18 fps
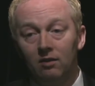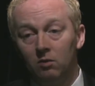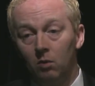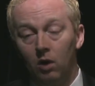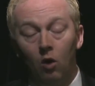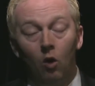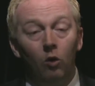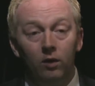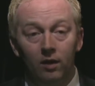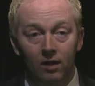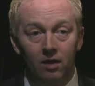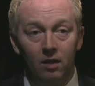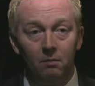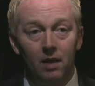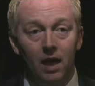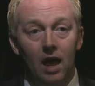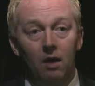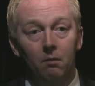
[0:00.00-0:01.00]
because I want to hold anything
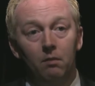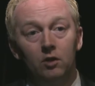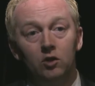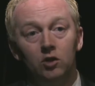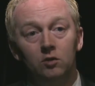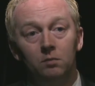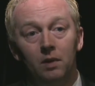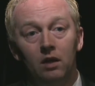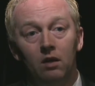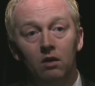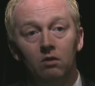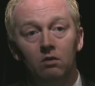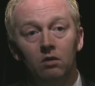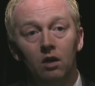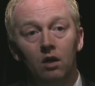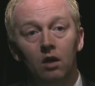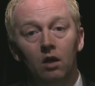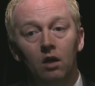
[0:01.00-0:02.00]
back, but just because
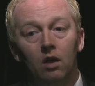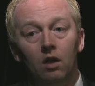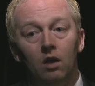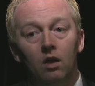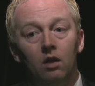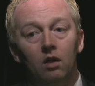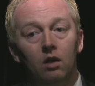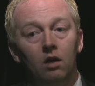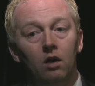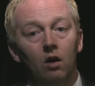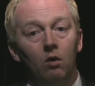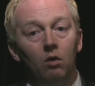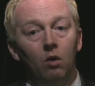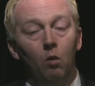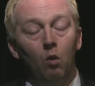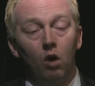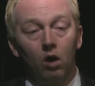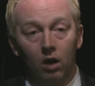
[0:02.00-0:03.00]
the
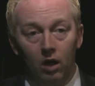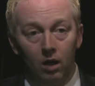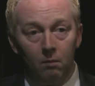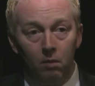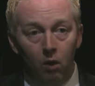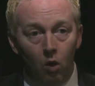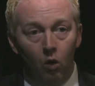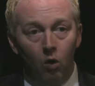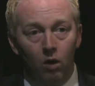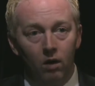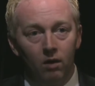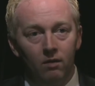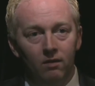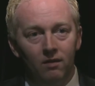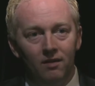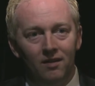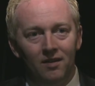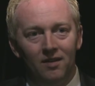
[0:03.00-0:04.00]
working poor,
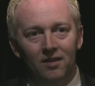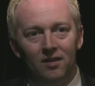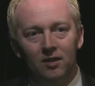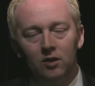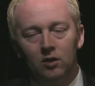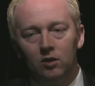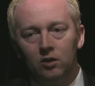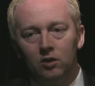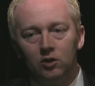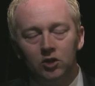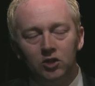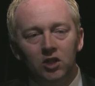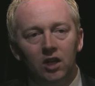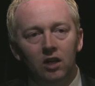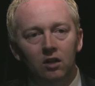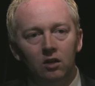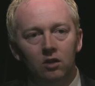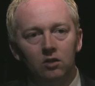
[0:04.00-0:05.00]
your
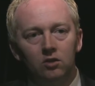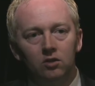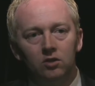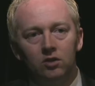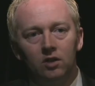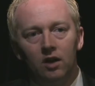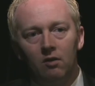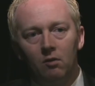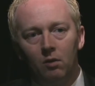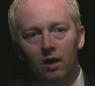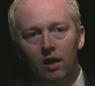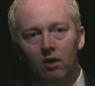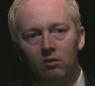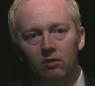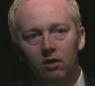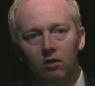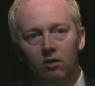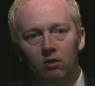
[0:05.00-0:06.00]
seniors and everyone
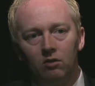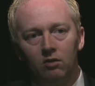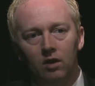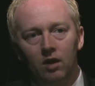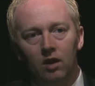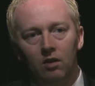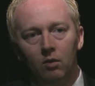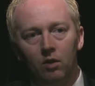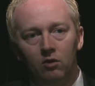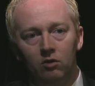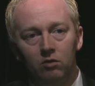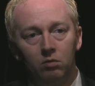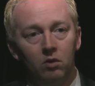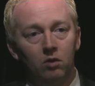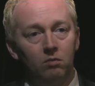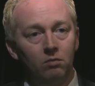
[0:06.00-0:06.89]
else here in the city, which